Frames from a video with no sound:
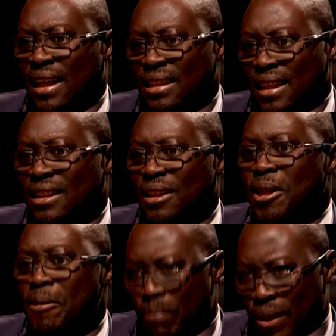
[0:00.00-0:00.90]
30
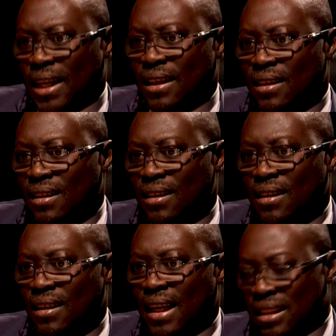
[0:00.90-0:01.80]
billion.
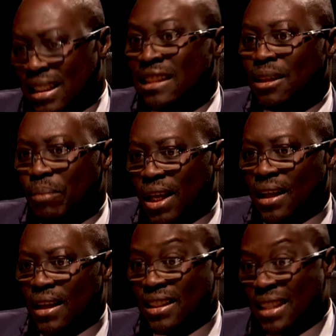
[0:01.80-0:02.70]
30
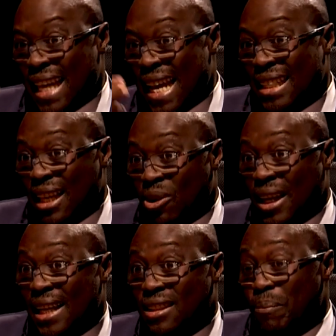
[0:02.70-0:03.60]
million. And he said
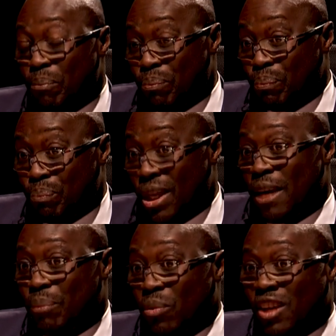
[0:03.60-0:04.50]
880
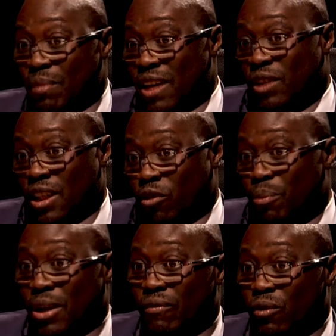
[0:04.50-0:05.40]
billion people have benefited from
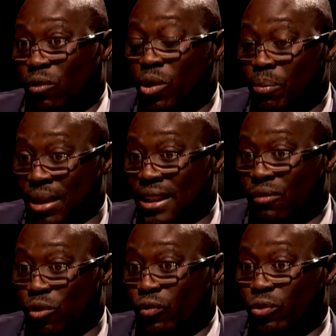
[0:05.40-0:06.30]
planting
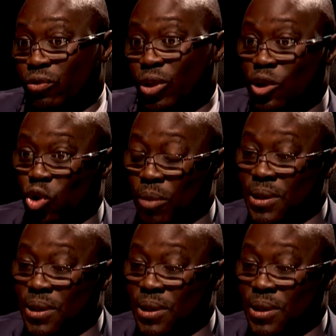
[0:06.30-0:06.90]
for food and jobs.